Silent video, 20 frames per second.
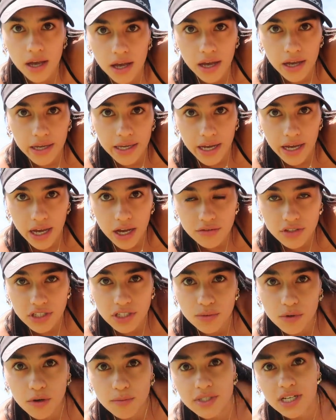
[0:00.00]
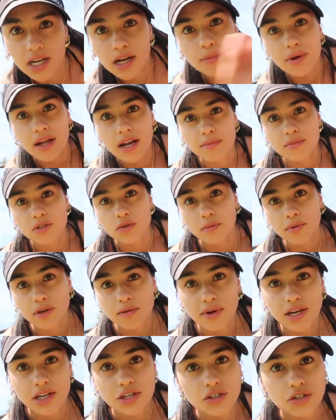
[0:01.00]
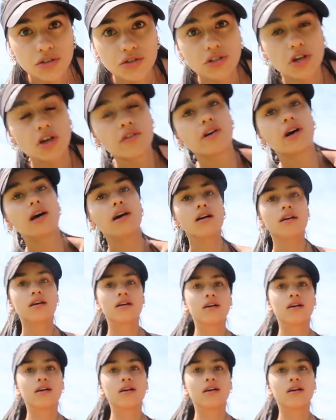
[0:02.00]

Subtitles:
Okay, I've just warmed up and I'm swapping my shoes over.